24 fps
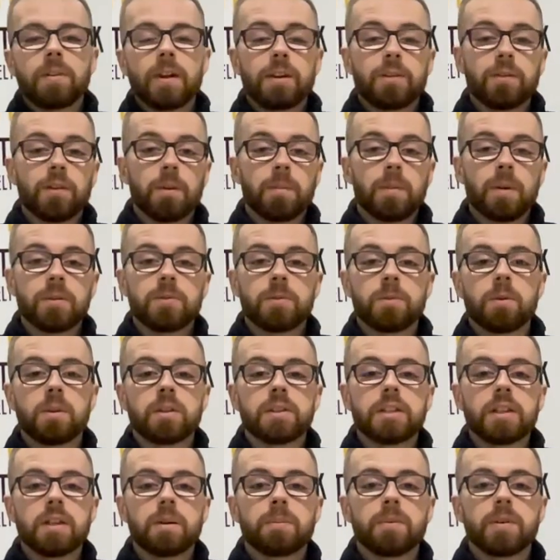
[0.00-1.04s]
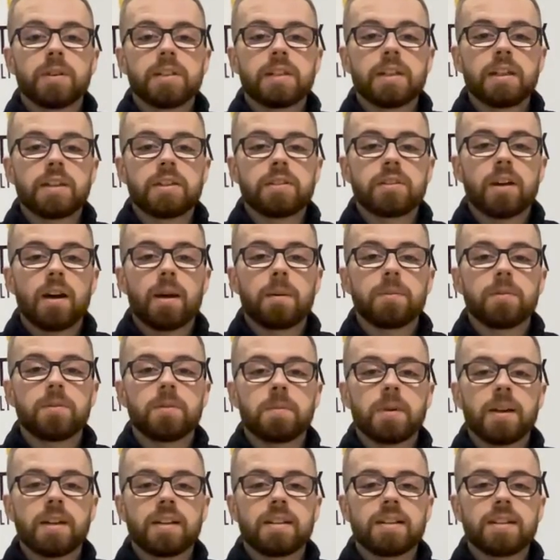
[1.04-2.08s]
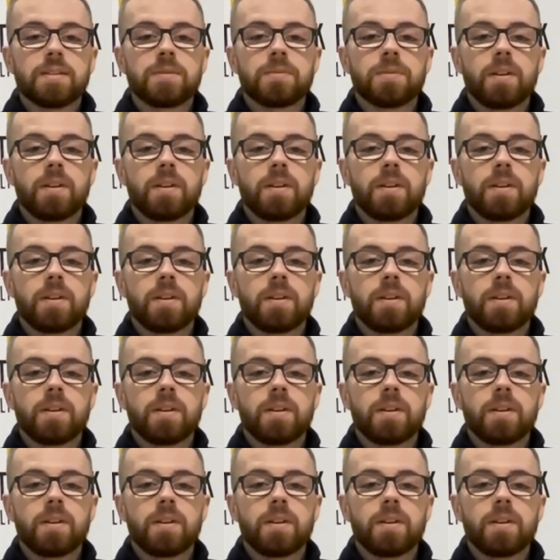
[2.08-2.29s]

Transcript: Thank you very much for watching, appreciate your time if you made it this